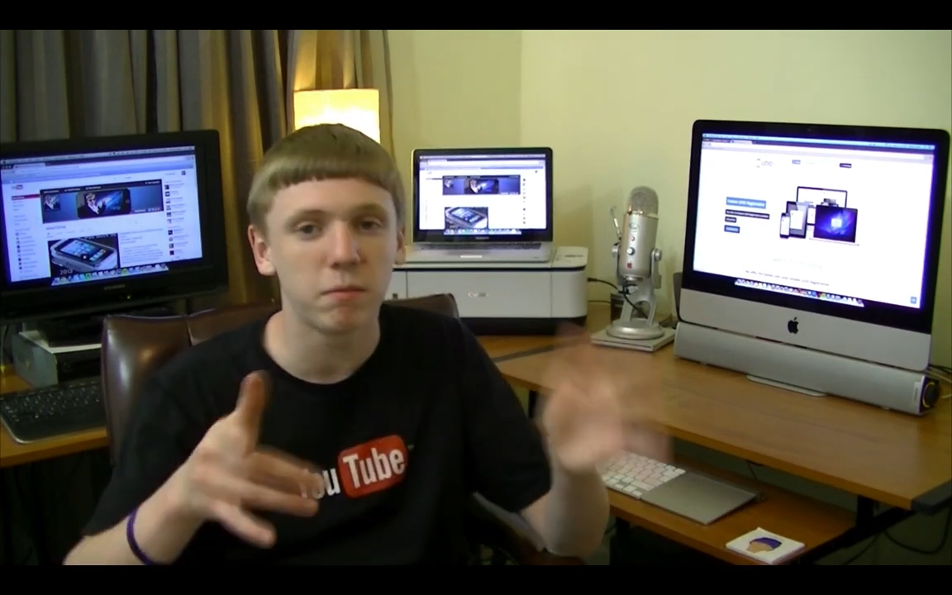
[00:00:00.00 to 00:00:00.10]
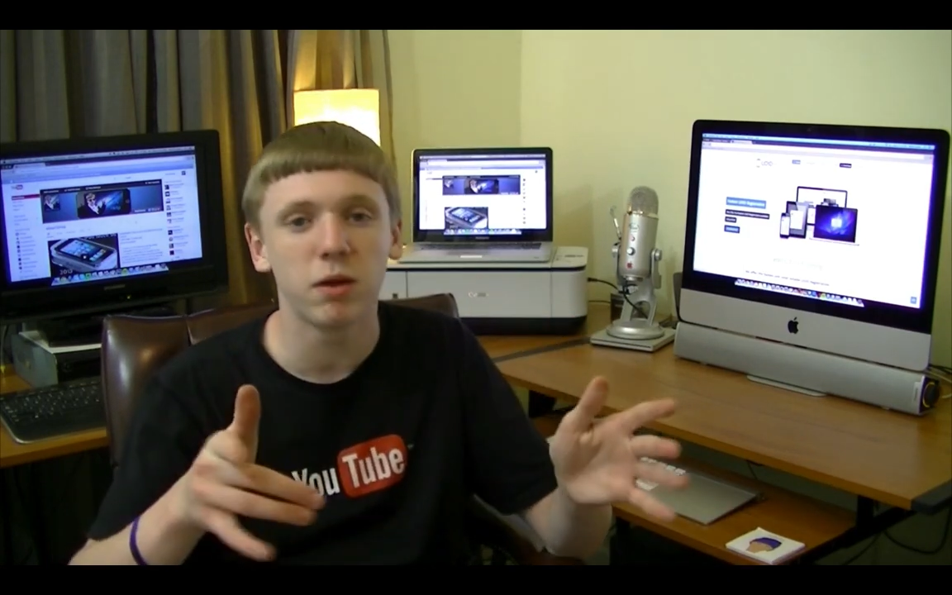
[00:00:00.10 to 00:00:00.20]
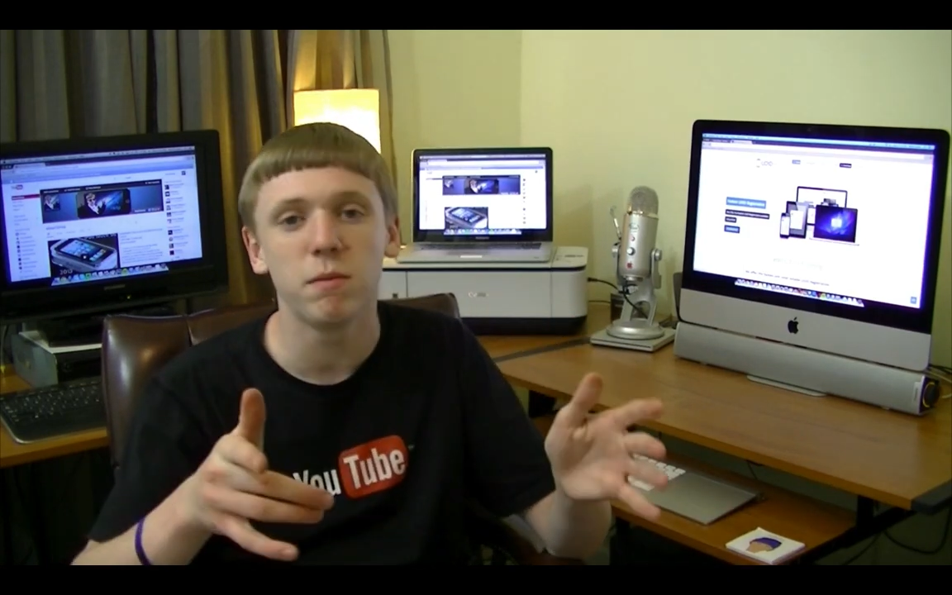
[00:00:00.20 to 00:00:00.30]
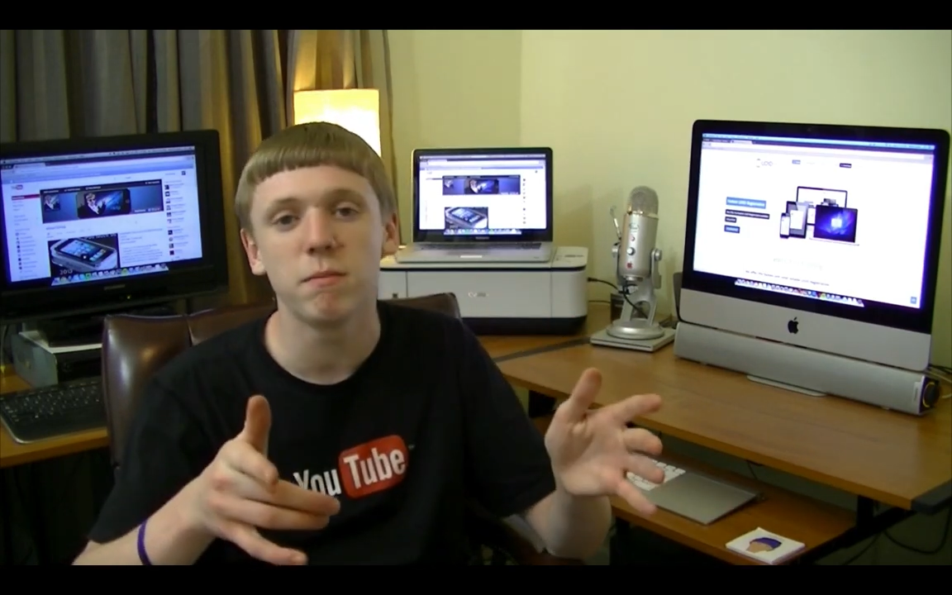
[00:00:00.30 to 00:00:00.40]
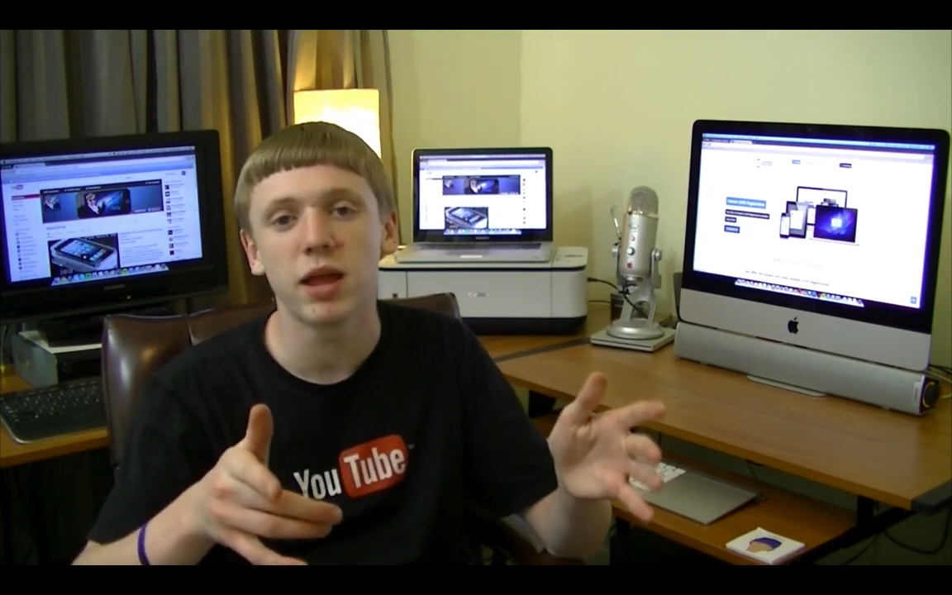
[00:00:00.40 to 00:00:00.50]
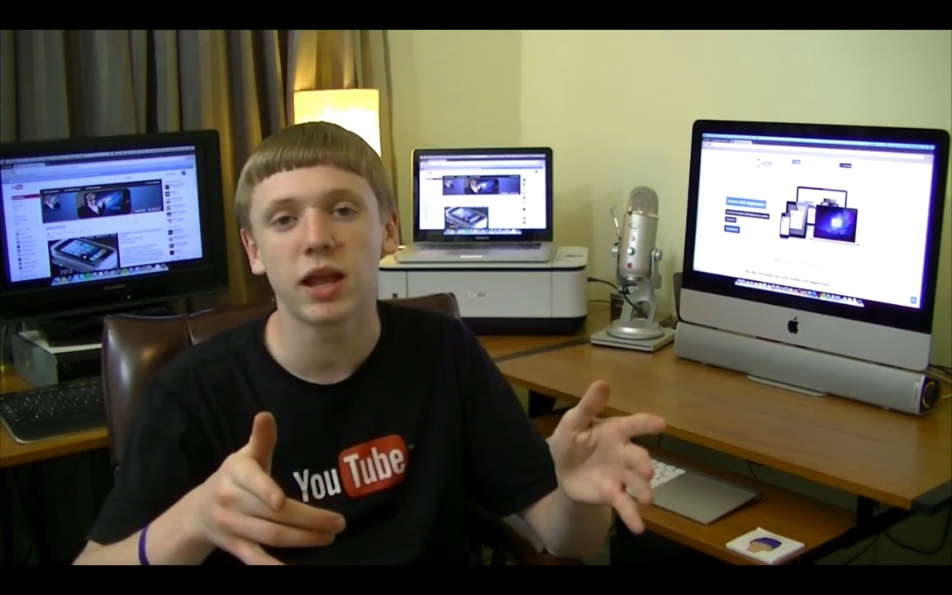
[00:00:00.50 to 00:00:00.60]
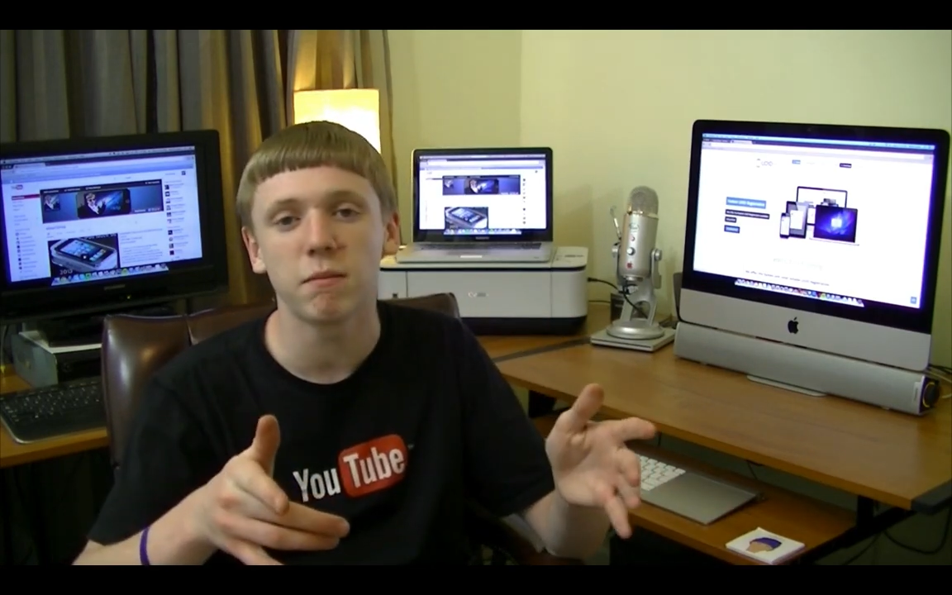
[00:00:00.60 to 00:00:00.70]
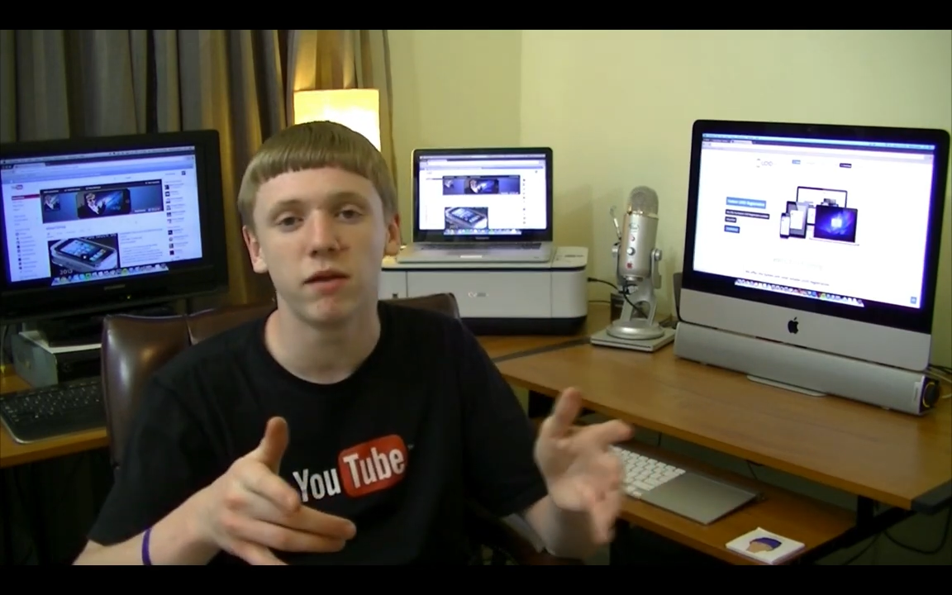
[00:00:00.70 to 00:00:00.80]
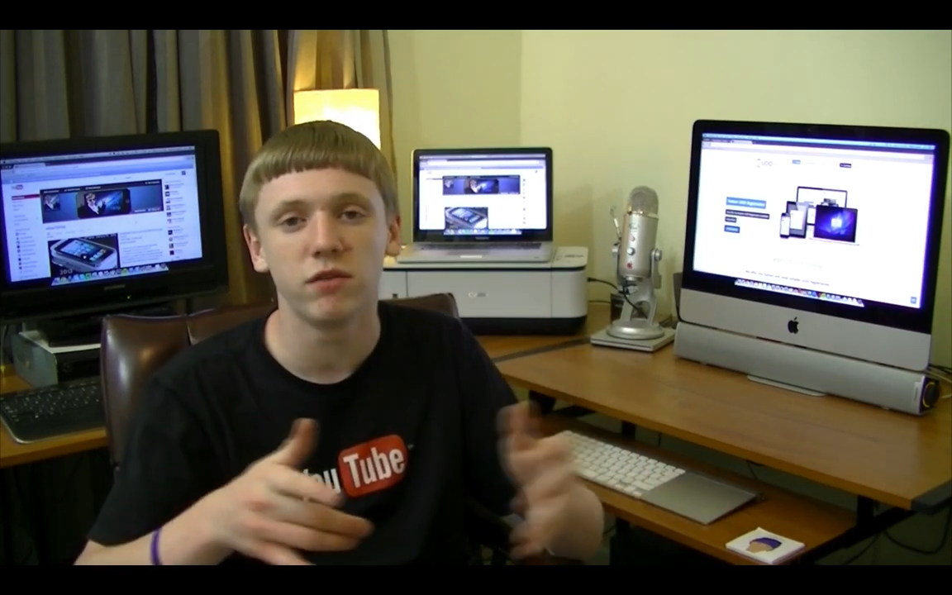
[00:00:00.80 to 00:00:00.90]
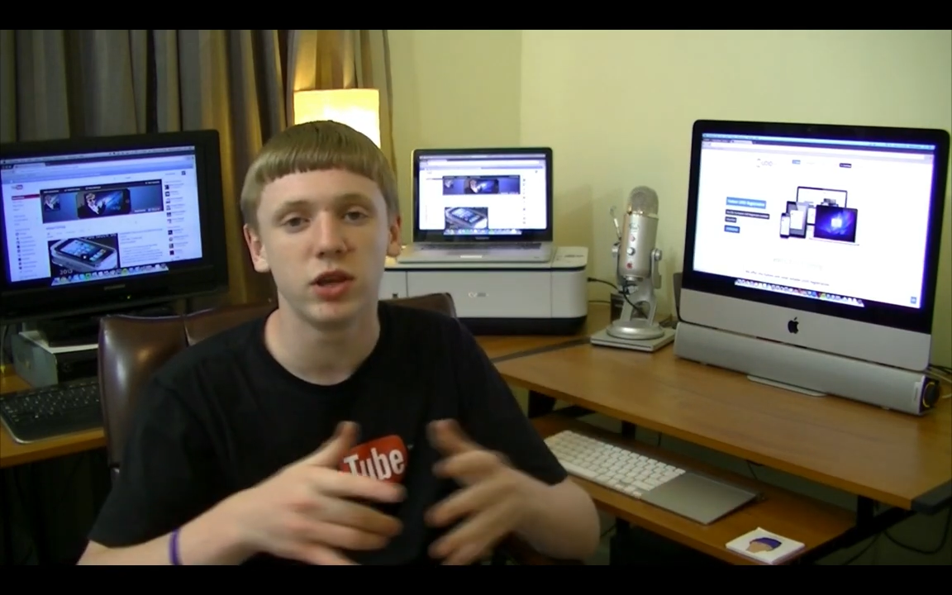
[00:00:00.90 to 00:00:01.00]
I'm going to be
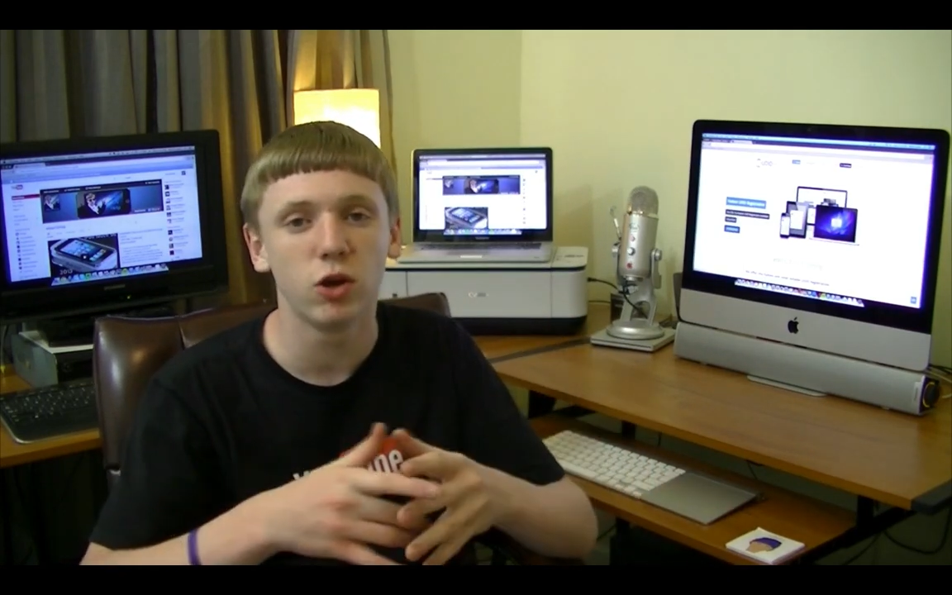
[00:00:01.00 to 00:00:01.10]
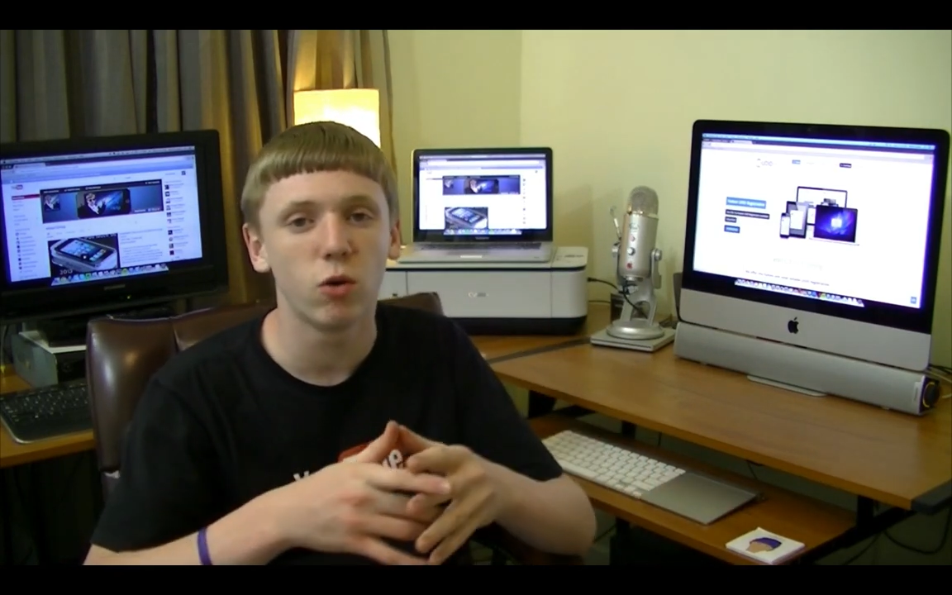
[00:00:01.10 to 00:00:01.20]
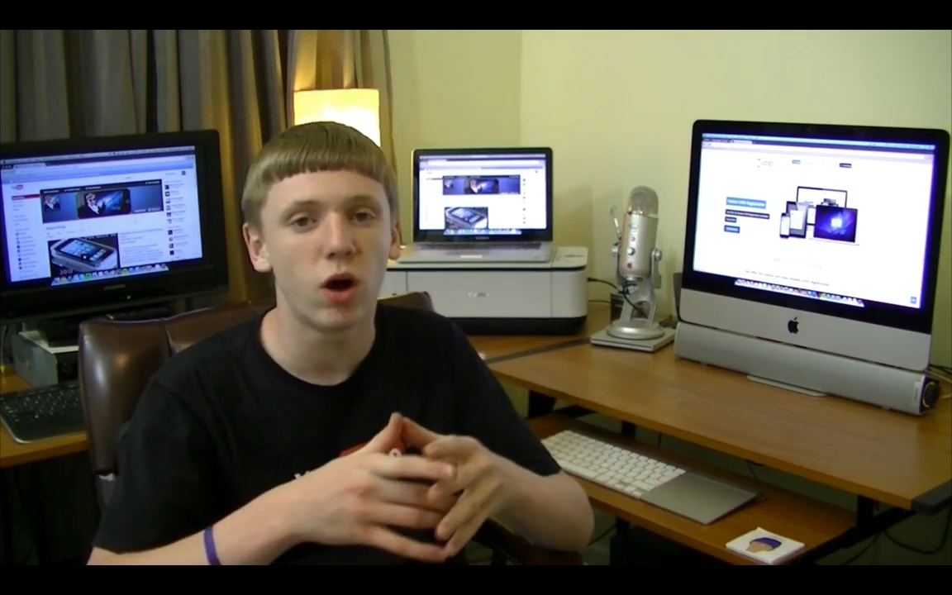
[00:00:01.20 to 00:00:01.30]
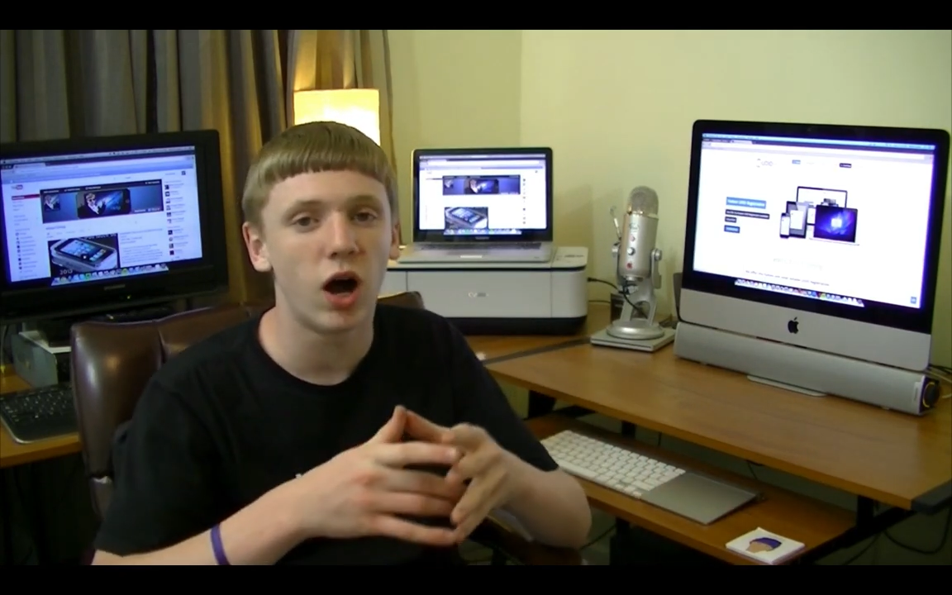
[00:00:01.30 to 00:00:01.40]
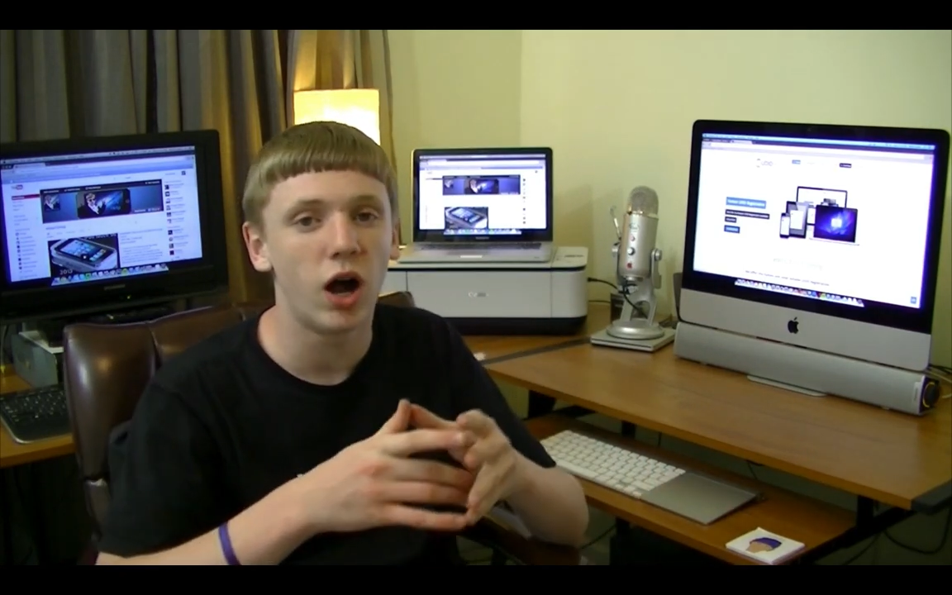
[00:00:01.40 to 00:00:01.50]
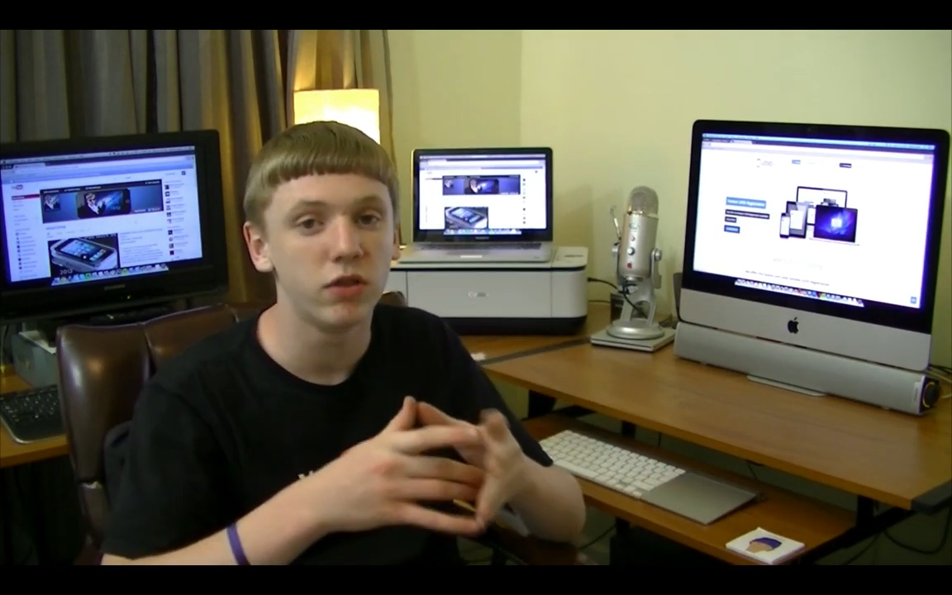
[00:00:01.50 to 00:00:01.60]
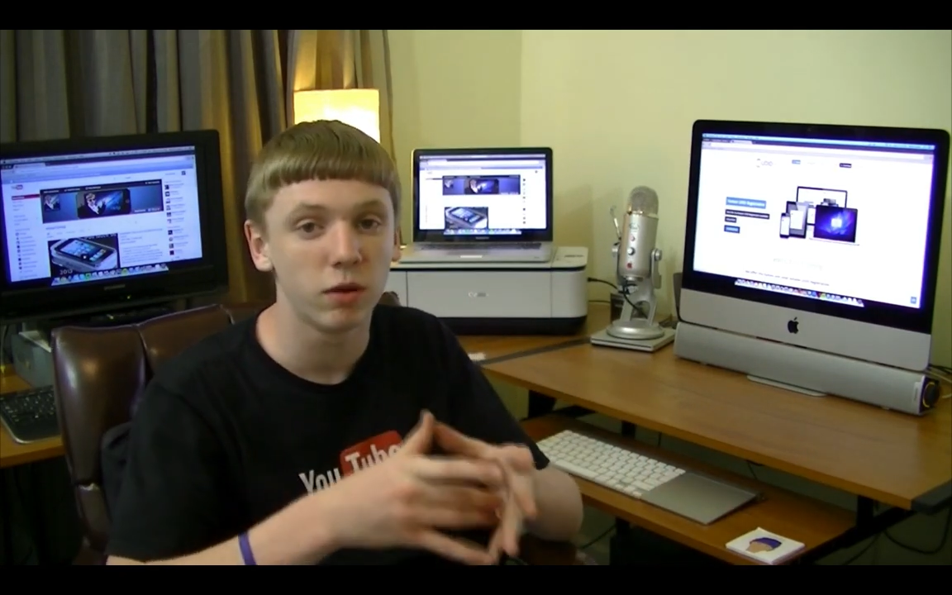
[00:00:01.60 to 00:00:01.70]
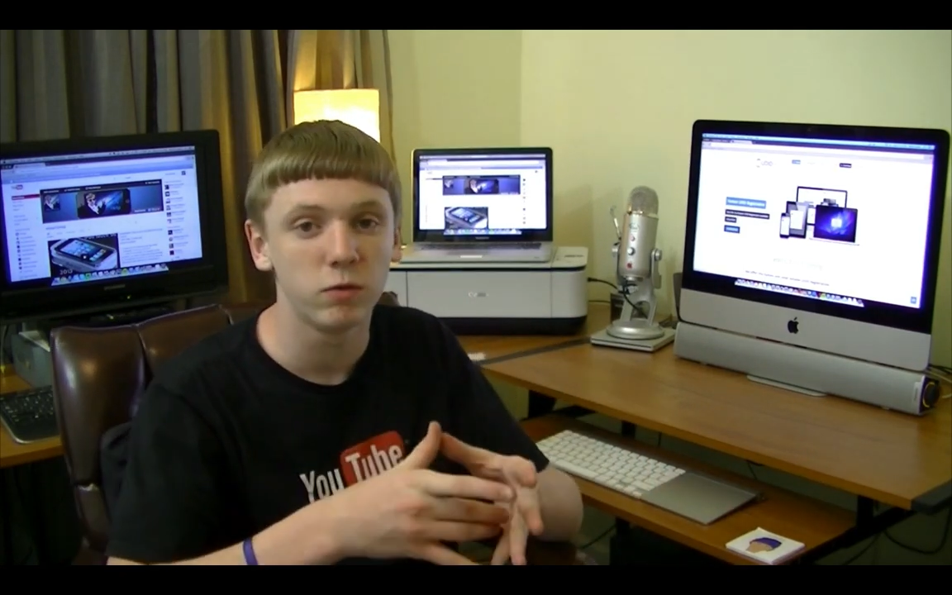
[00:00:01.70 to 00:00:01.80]
making my video on